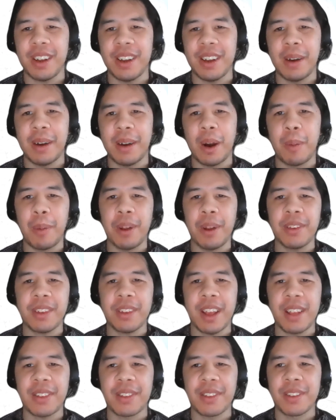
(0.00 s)
Are breast
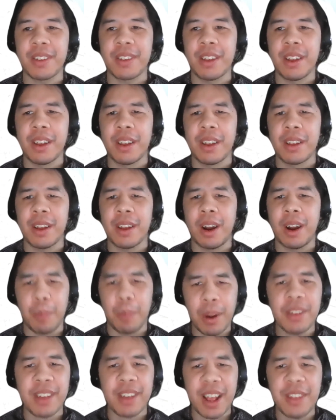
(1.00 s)

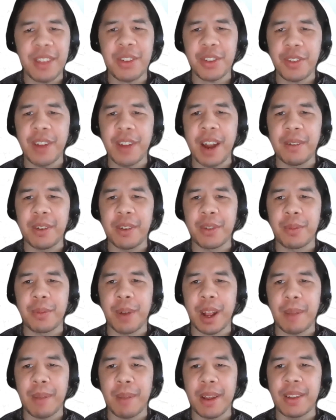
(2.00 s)
cancer survivors
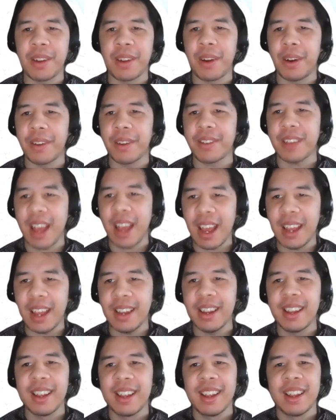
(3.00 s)
recommended to go outside?